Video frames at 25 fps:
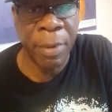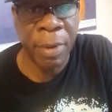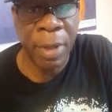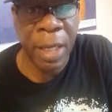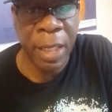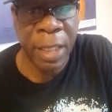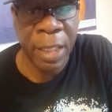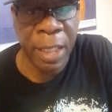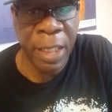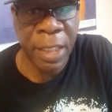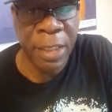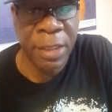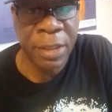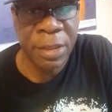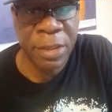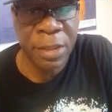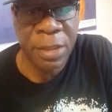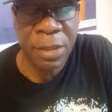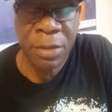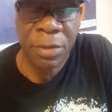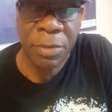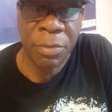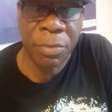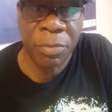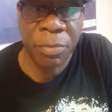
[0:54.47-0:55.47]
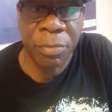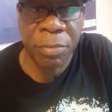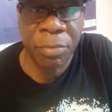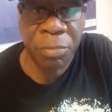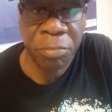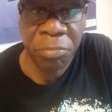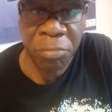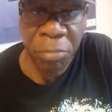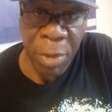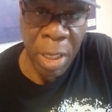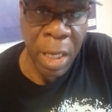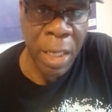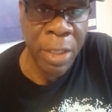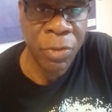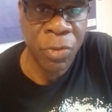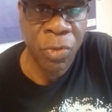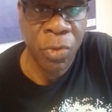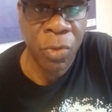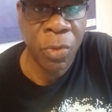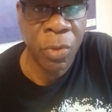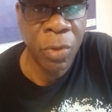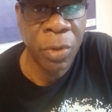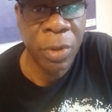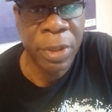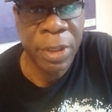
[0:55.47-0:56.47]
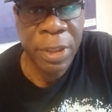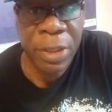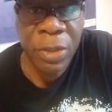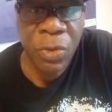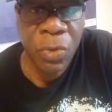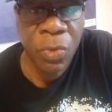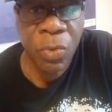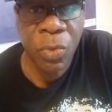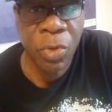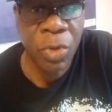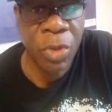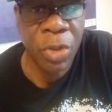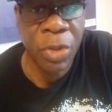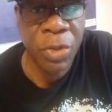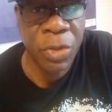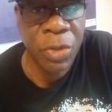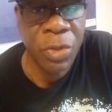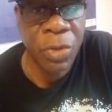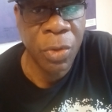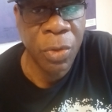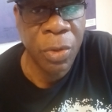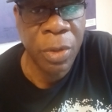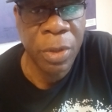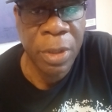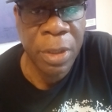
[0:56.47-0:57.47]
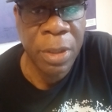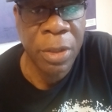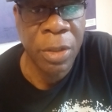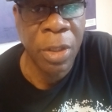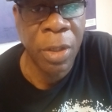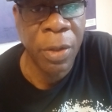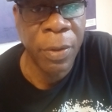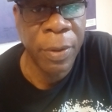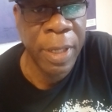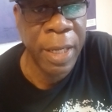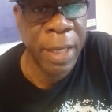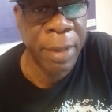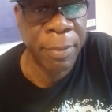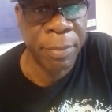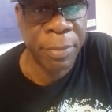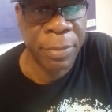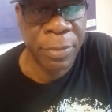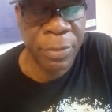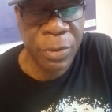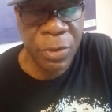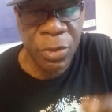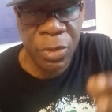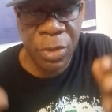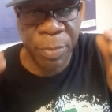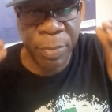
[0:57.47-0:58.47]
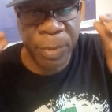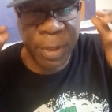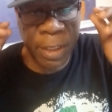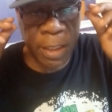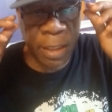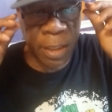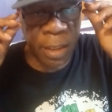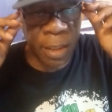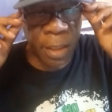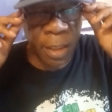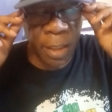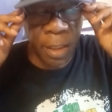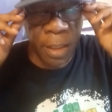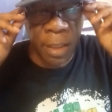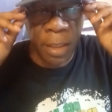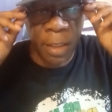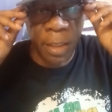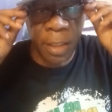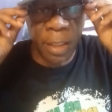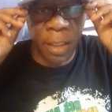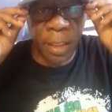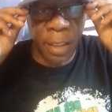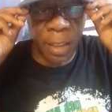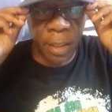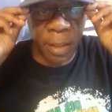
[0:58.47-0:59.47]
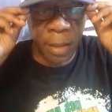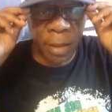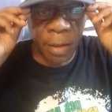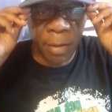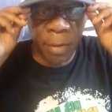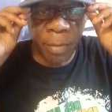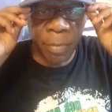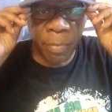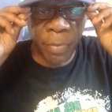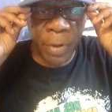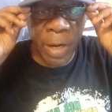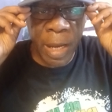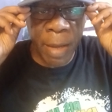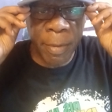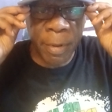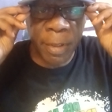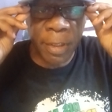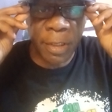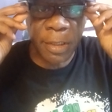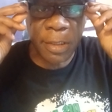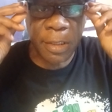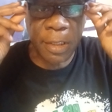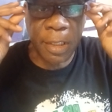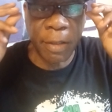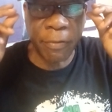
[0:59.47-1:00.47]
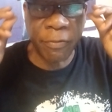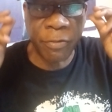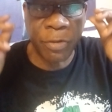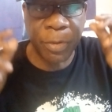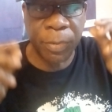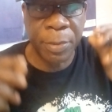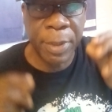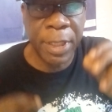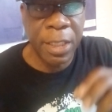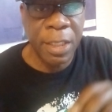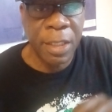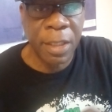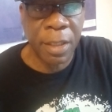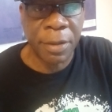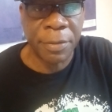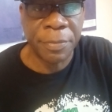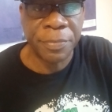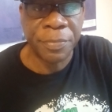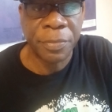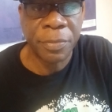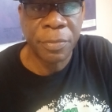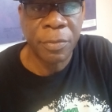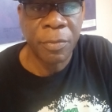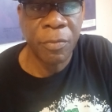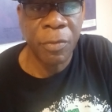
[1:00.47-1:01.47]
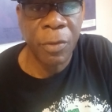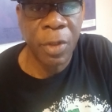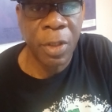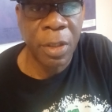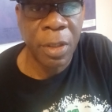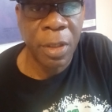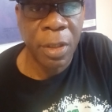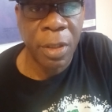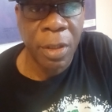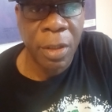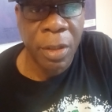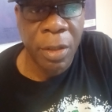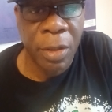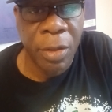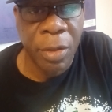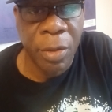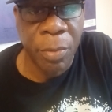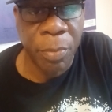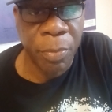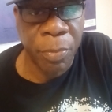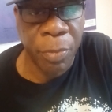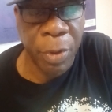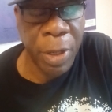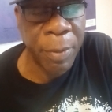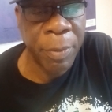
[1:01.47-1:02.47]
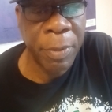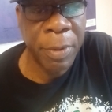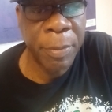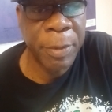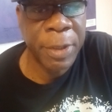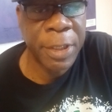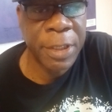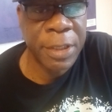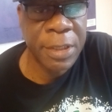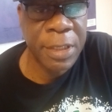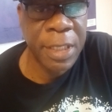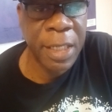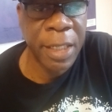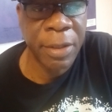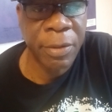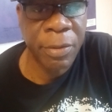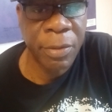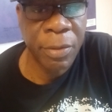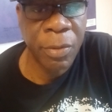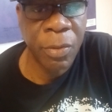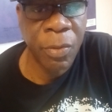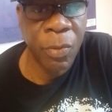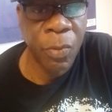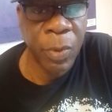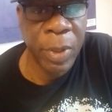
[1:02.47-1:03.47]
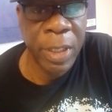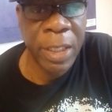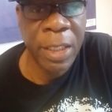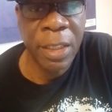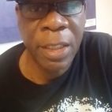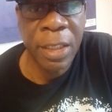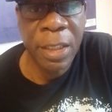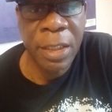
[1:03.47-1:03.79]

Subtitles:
against Andrew Holness, who just so now happens to be the Prime Minister of Jamaica. Problem is that when